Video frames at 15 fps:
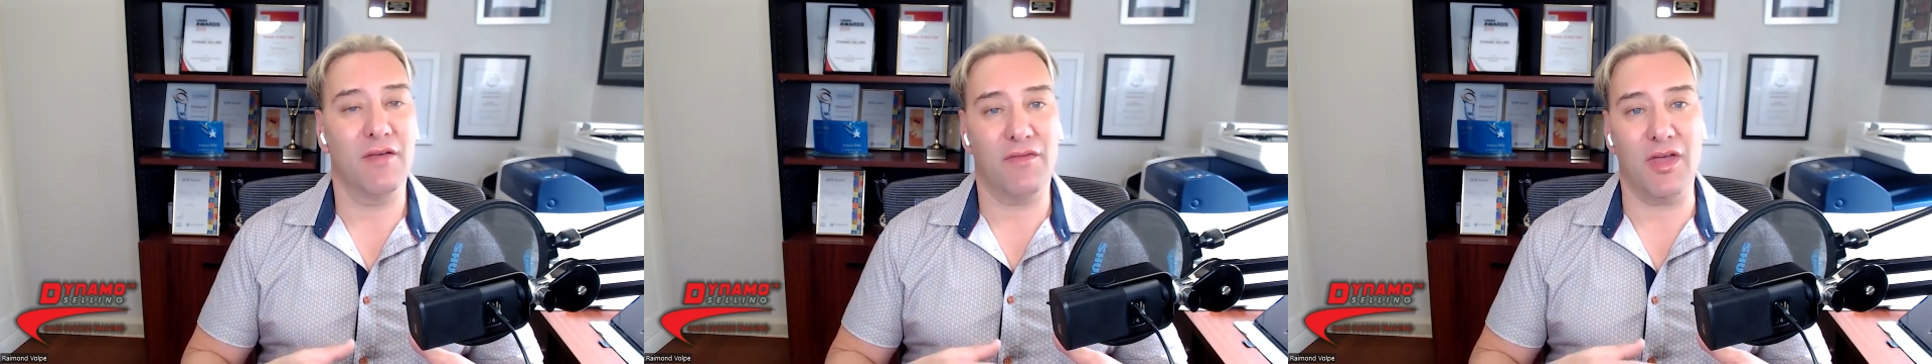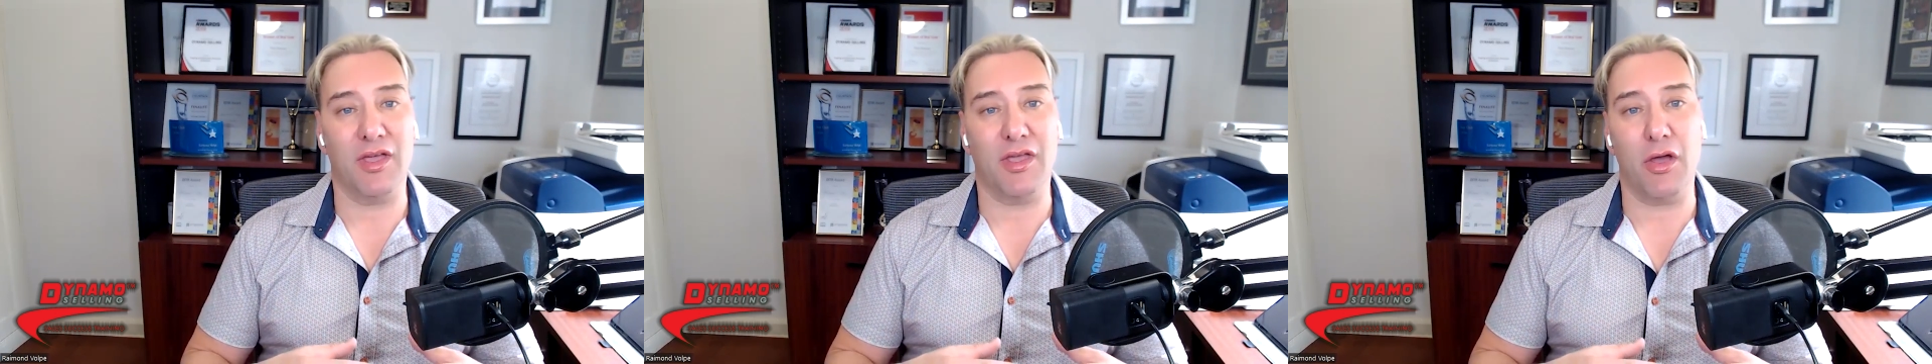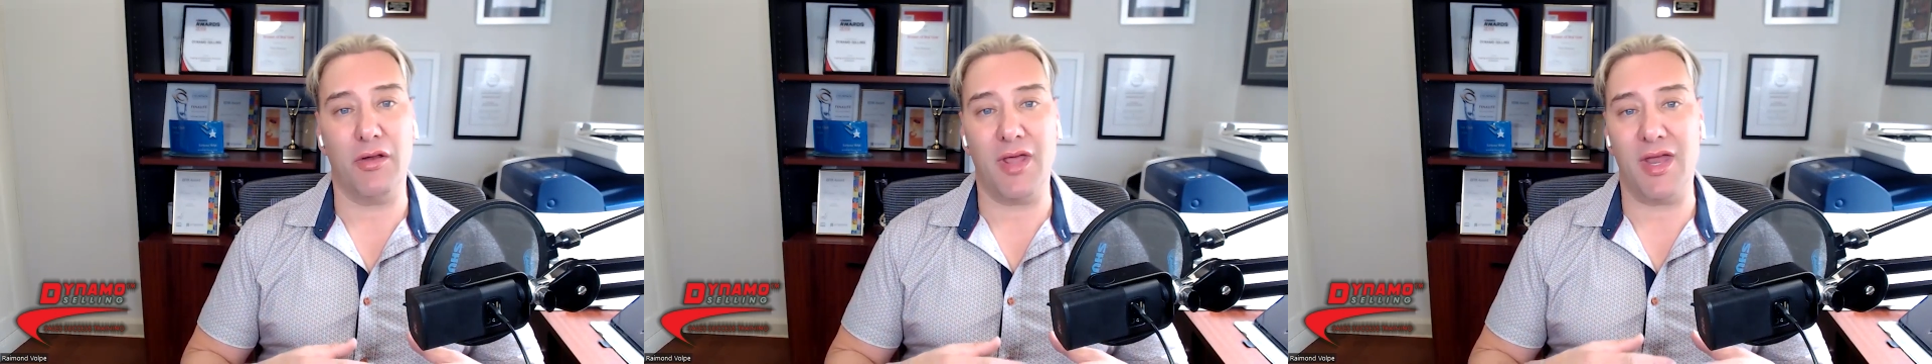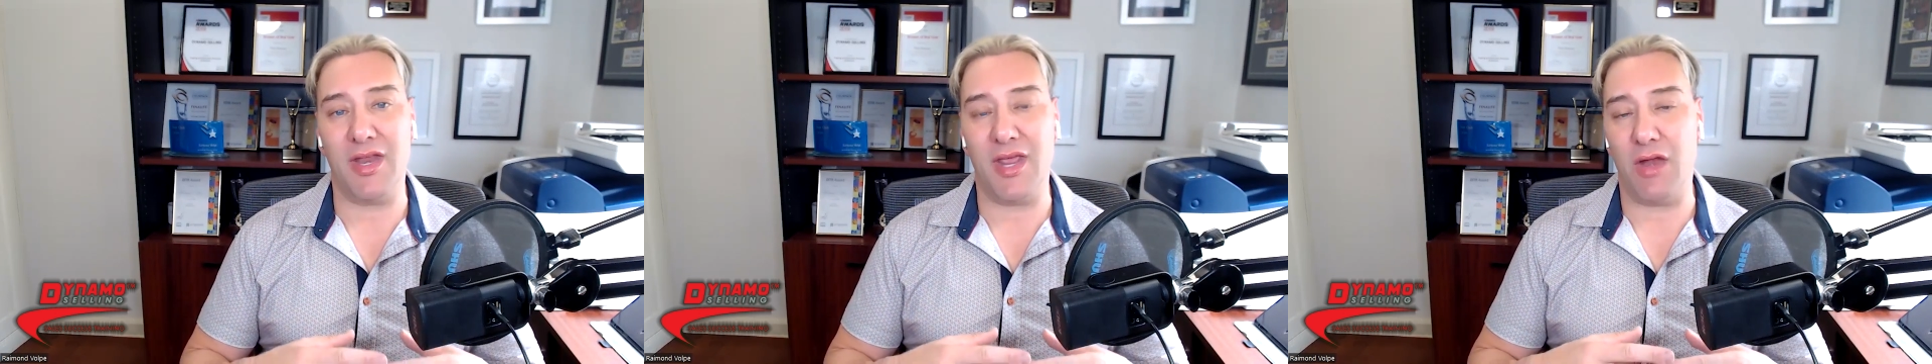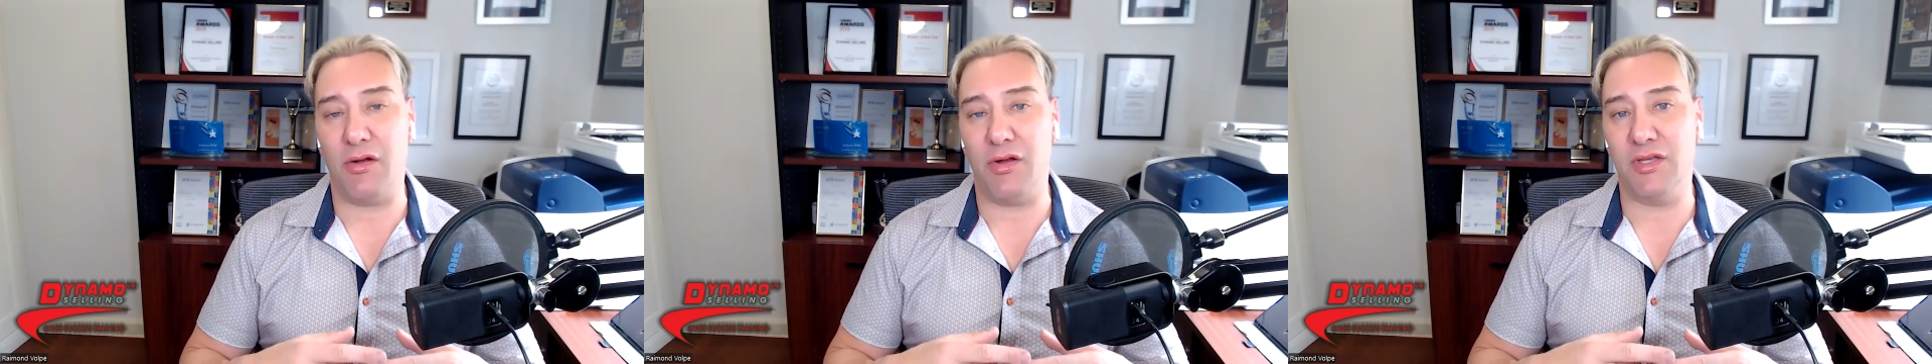They go down
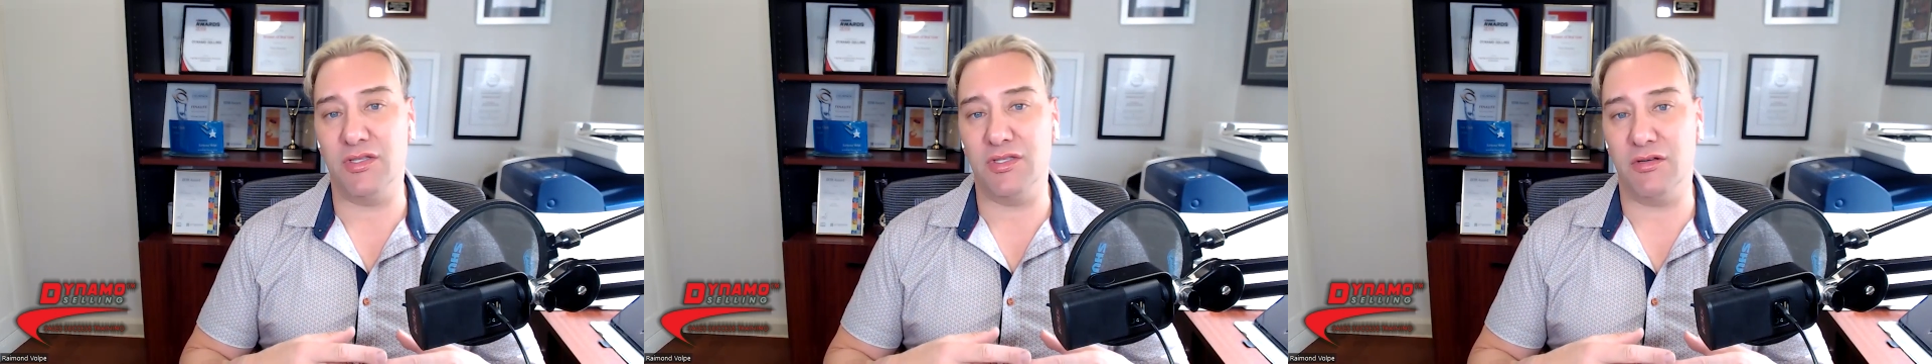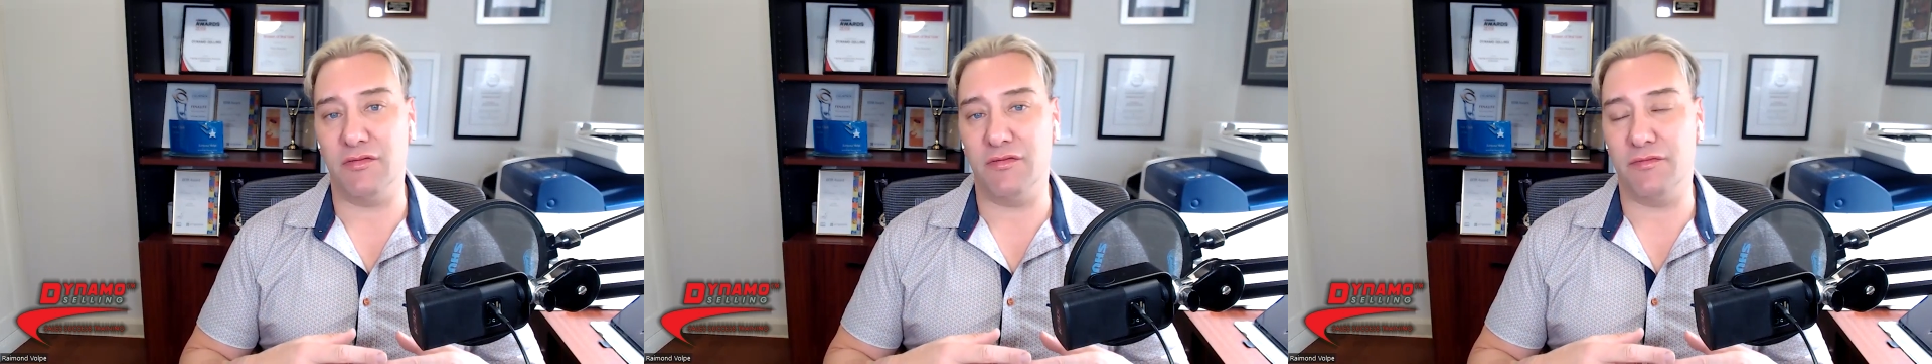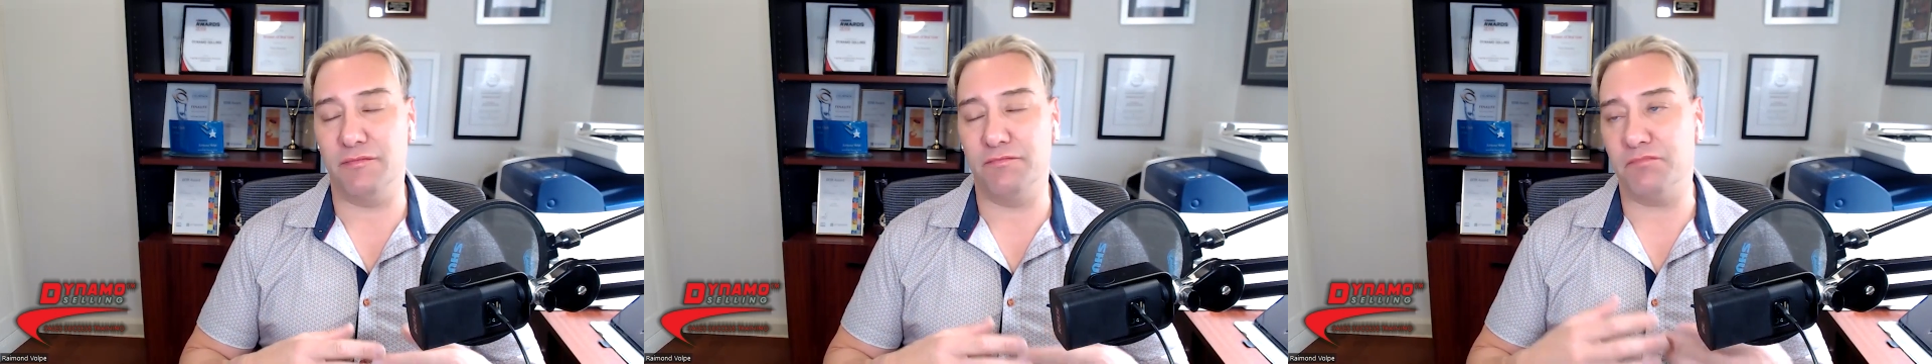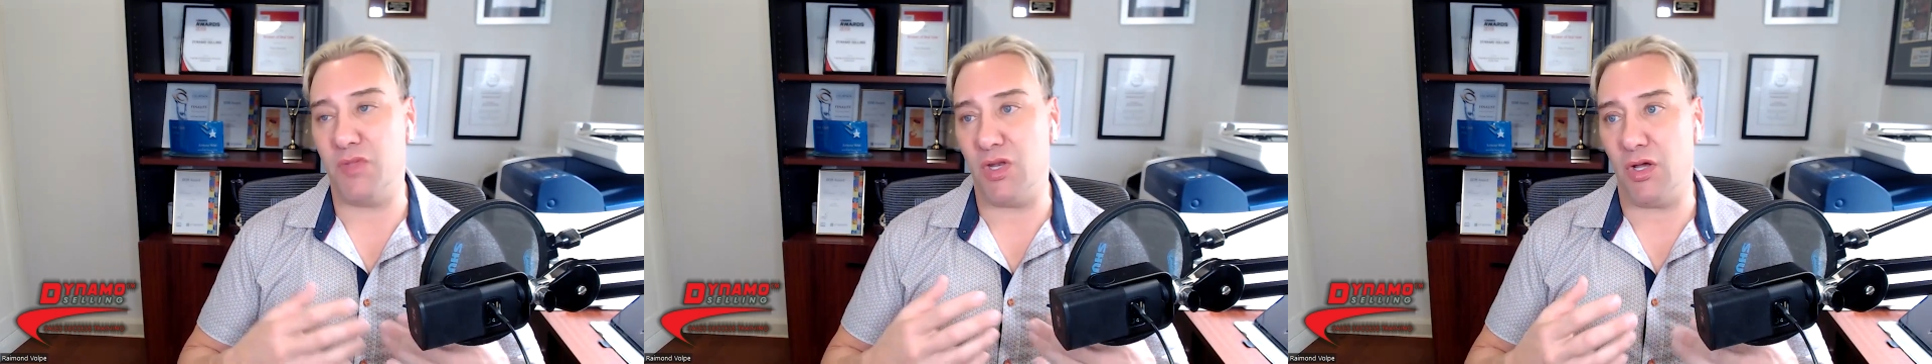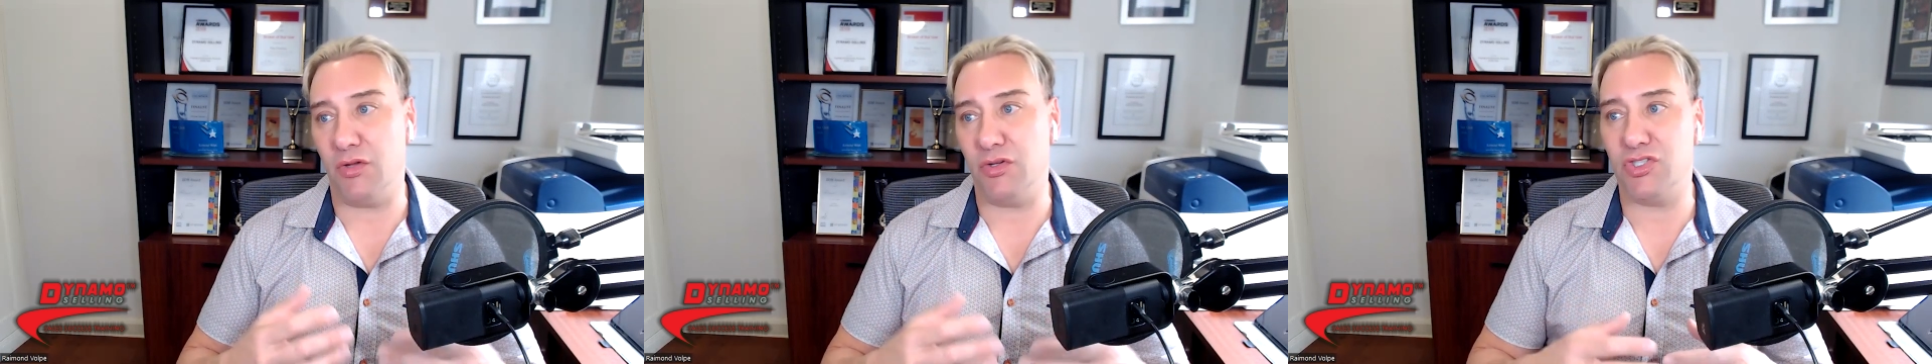areas of,
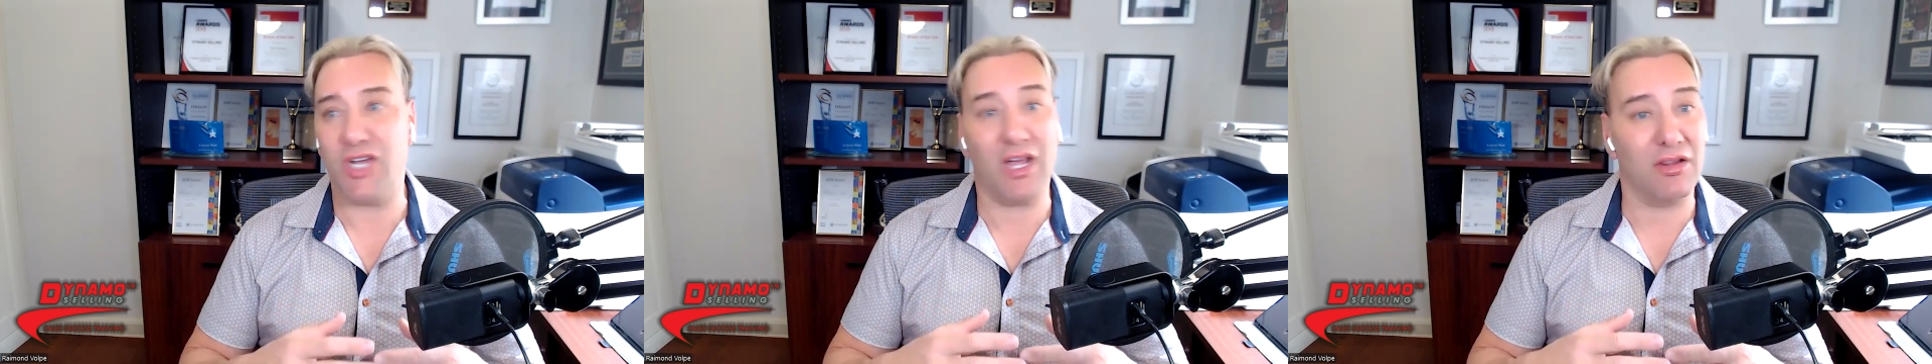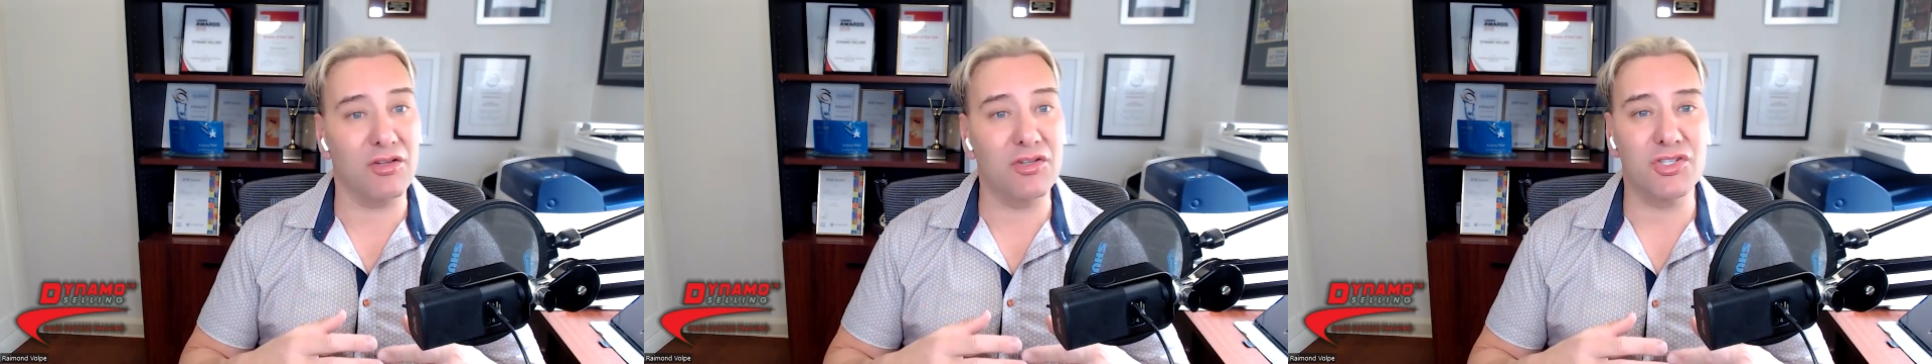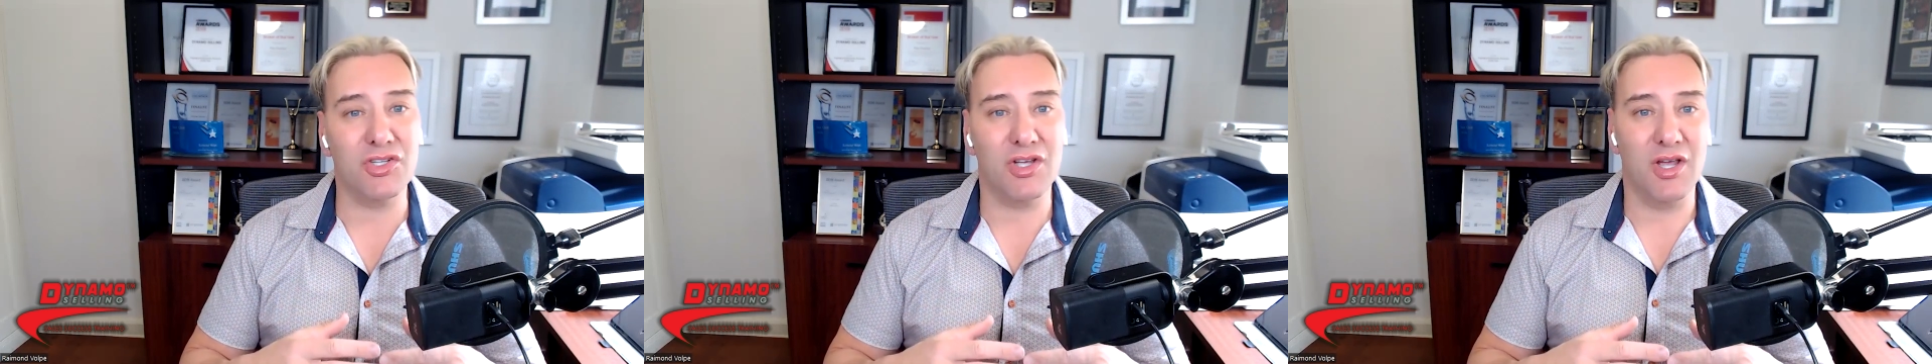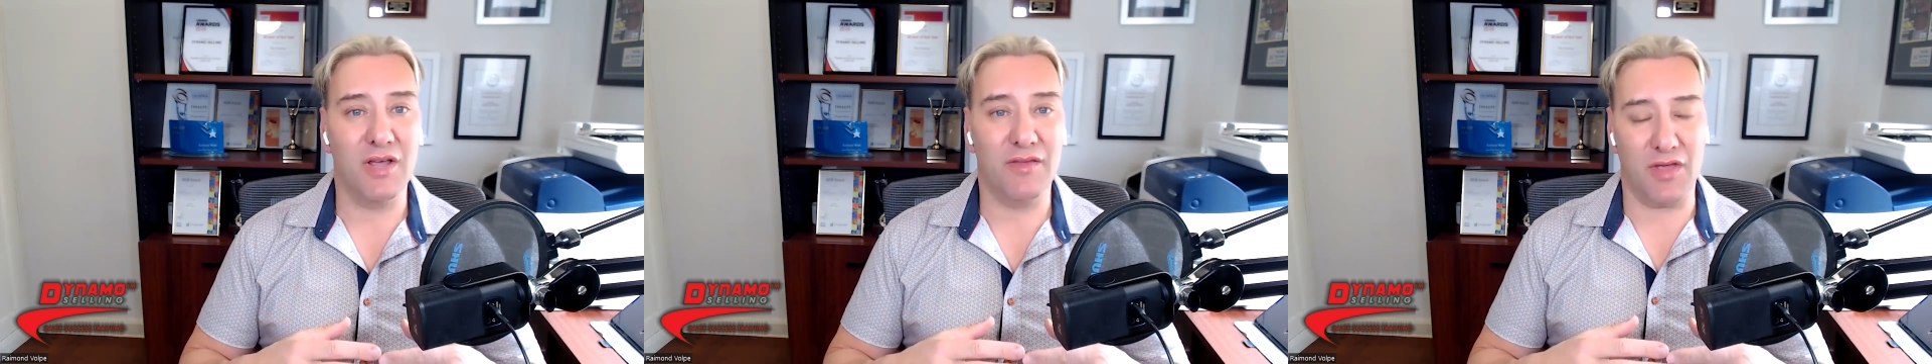you know, challenge.